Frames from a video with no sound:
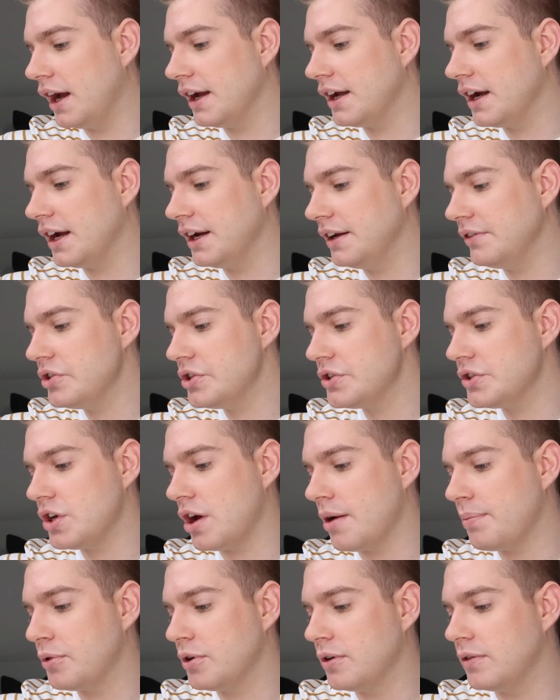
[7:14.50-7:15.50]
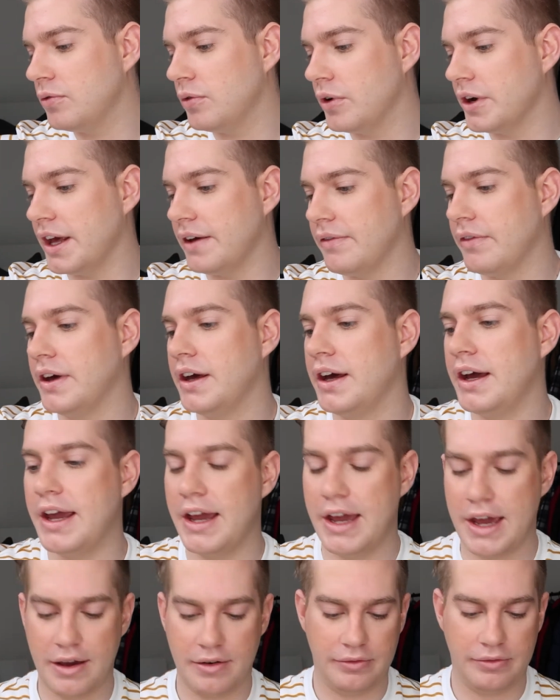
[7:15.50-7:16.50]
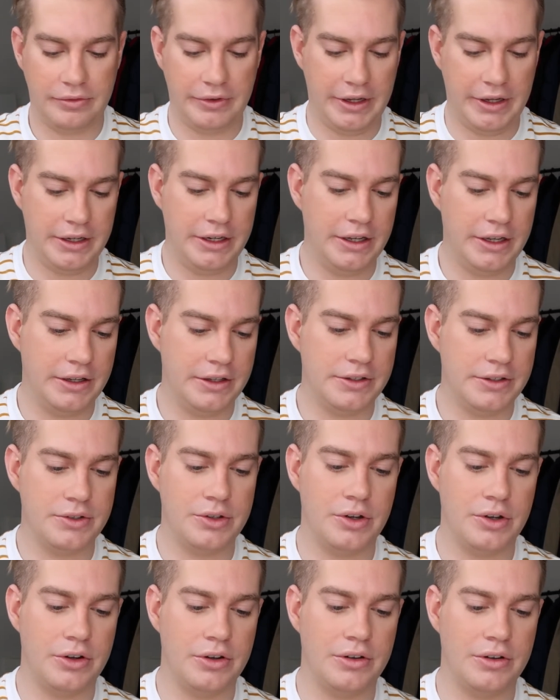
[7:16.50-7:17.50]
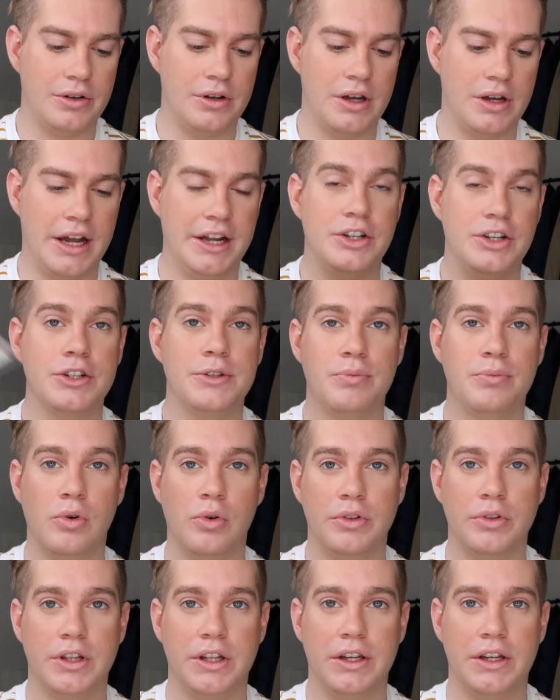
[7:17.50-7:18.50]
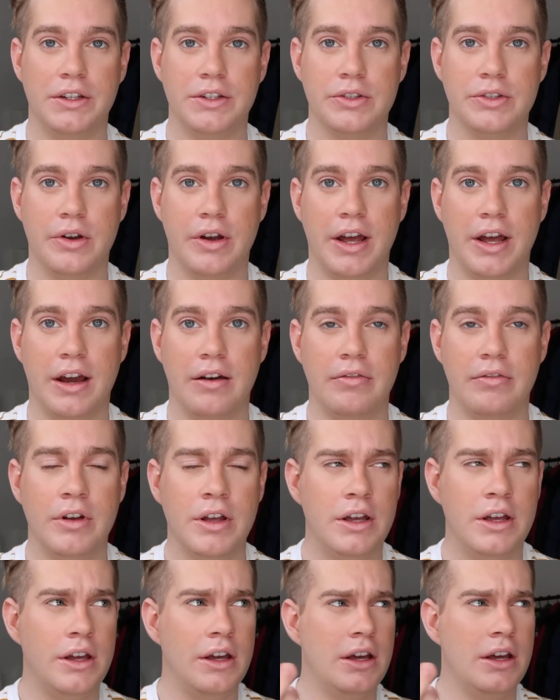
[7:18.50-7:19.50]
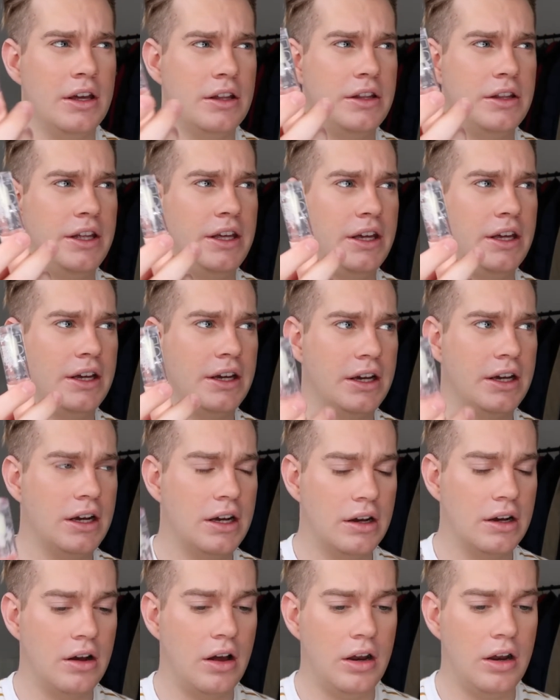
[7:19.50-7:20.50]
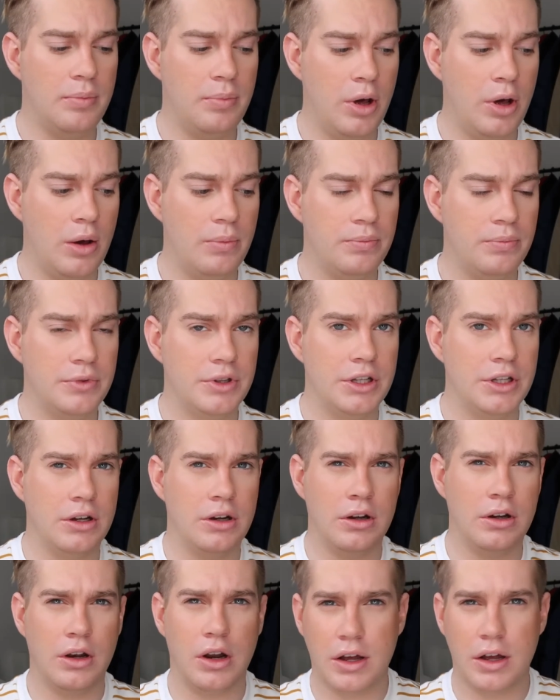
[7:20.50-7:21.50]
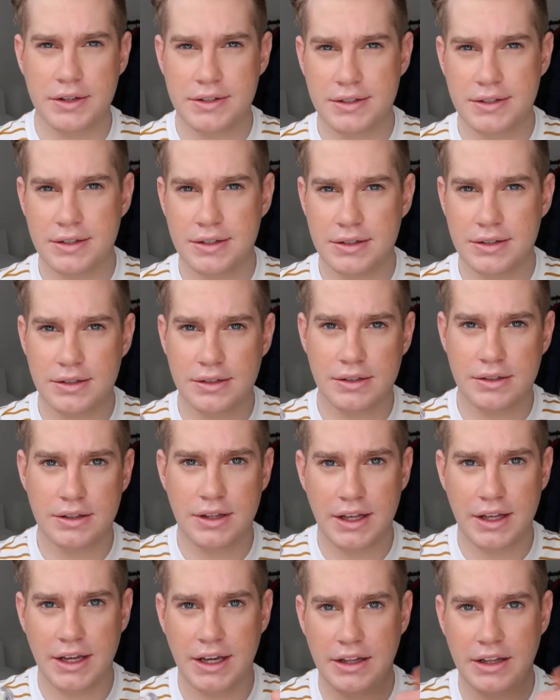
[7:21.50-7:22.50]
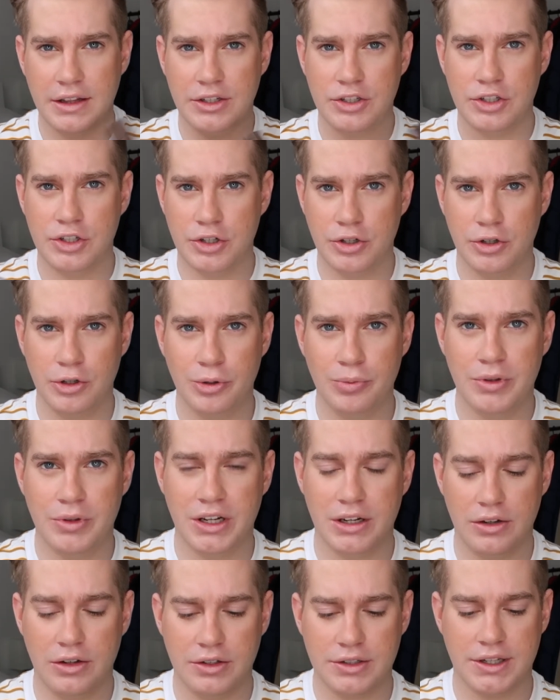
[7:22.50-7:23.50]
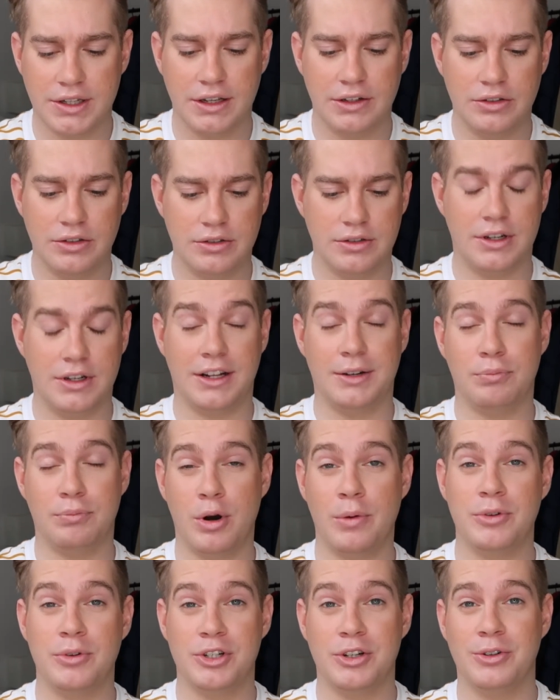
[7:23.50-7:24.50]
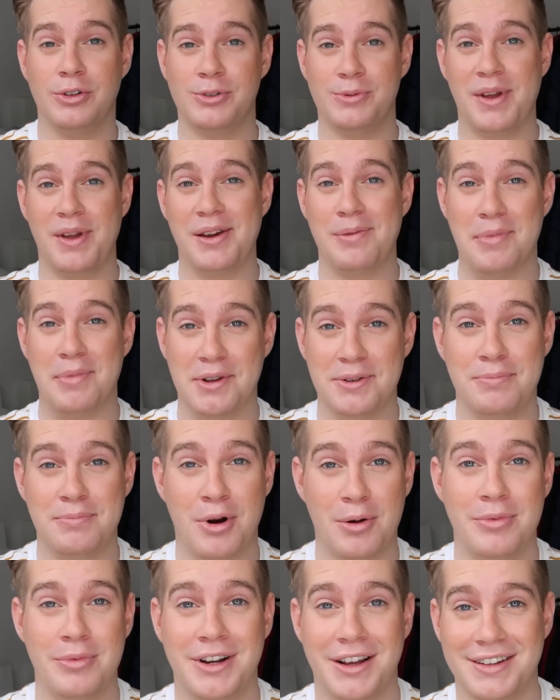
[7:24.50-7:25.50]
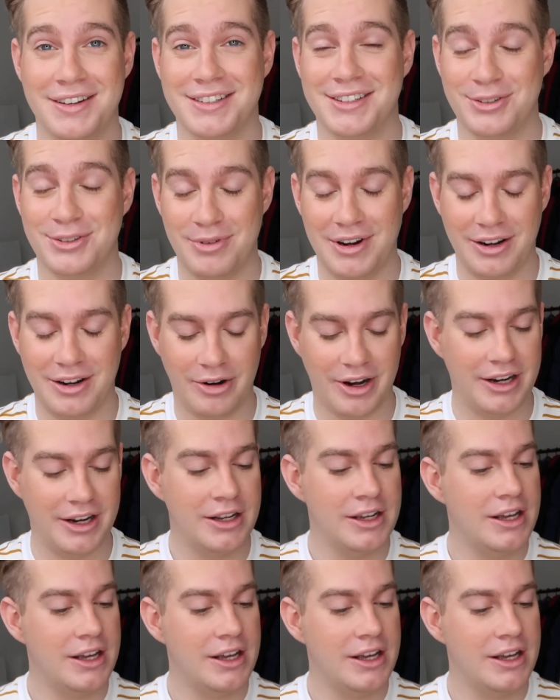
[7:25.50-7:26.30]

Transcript: kind of just top it off whatever I have in here. So I just bought these. So I have the COLOURPOP, the gloss thing in the tube that looks like proper children's makeup, but it's proper nice. It's really great.